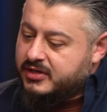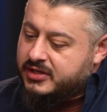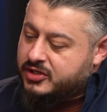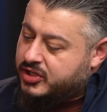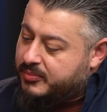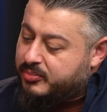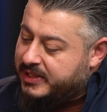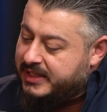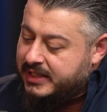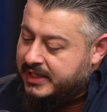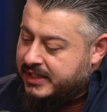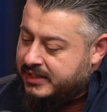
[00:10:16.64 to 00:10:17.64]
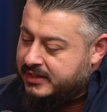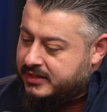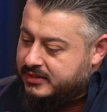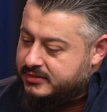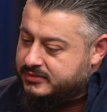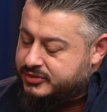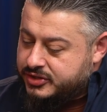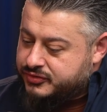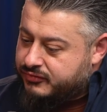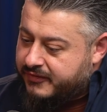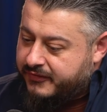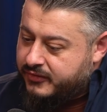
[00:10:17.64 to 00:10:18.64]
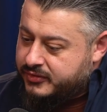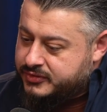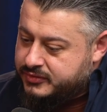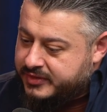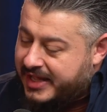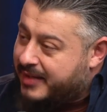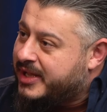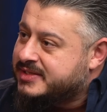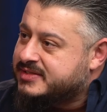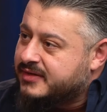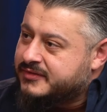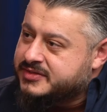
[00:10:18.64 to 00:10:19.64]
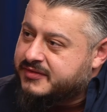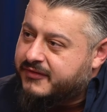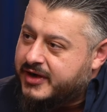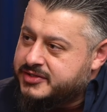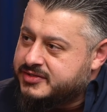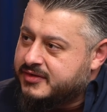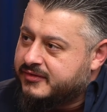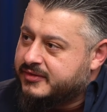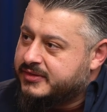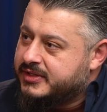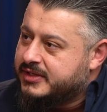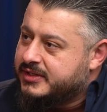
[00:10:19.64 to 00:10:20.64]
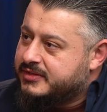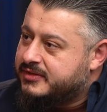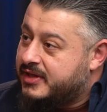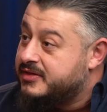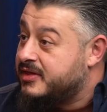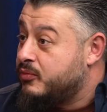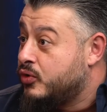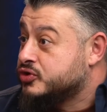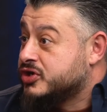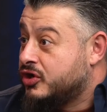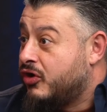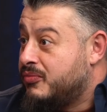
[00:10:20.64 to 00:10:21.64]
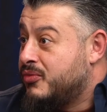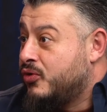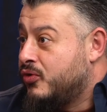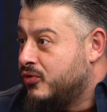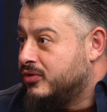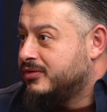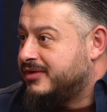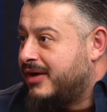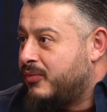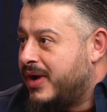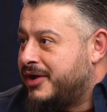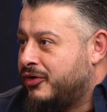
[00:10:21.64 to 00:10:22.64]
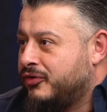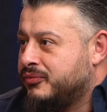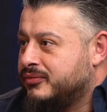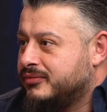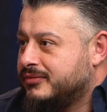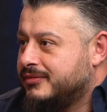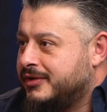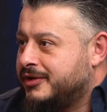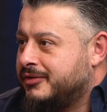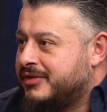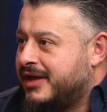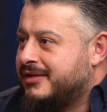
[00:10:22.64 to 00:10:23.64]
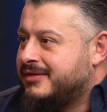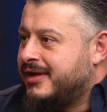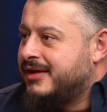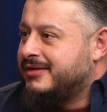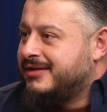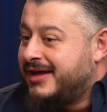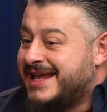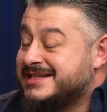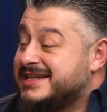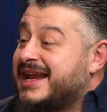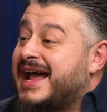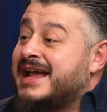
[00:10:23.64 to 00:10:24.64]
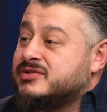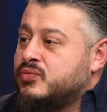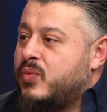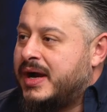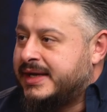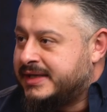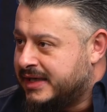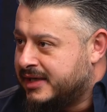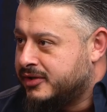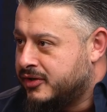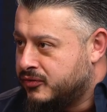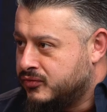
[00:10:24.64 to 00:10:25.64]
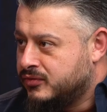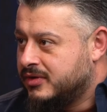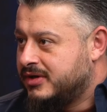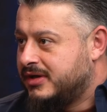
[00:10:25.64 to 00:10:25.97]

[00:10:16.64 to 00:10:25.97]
Completely just refer to the MN stuff as the French stuff. There was a lot more that went on, that isn't as widely known.